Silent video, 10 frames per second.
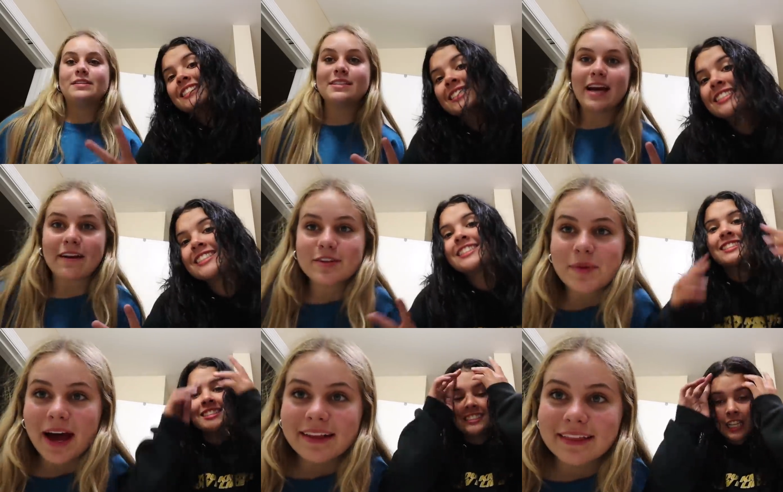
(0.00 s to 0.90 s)
Speaker 1: This is the
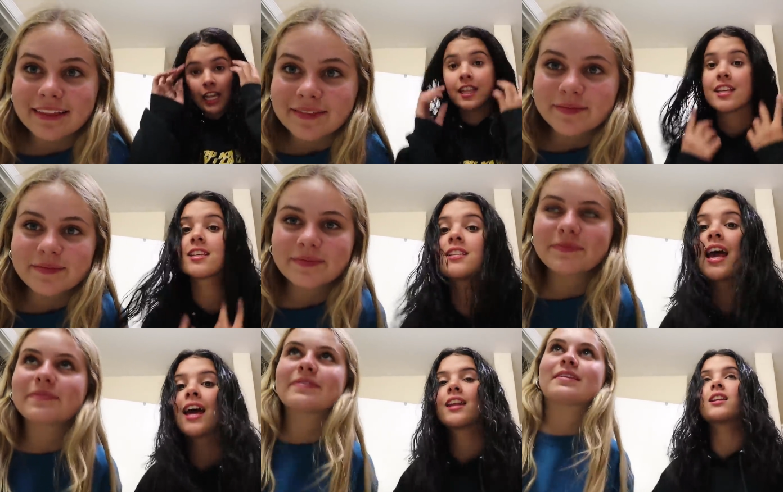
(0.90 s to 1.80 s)
aftermath. This is,
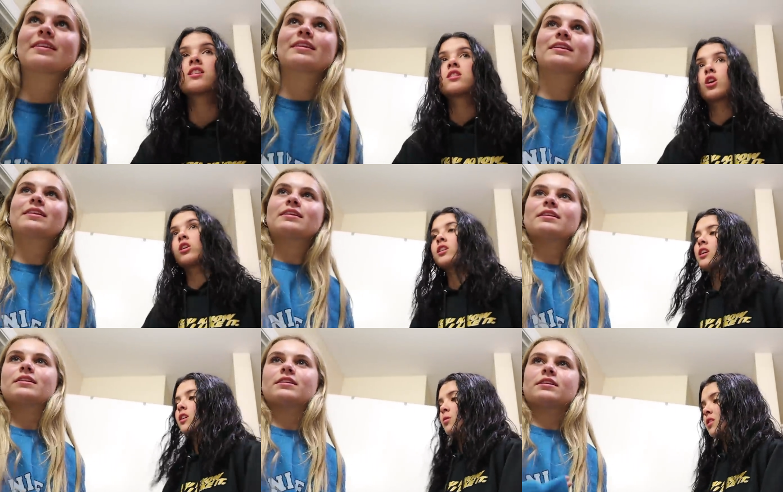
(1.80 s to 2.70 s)
and it is
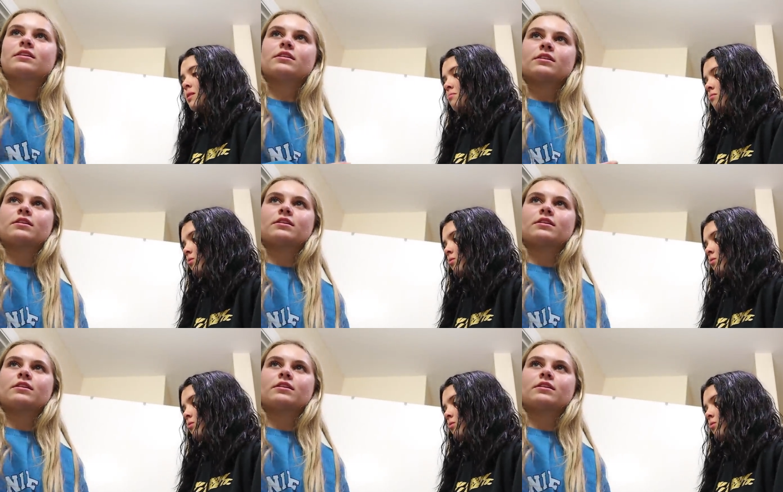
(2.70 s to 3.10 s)
currently, what time?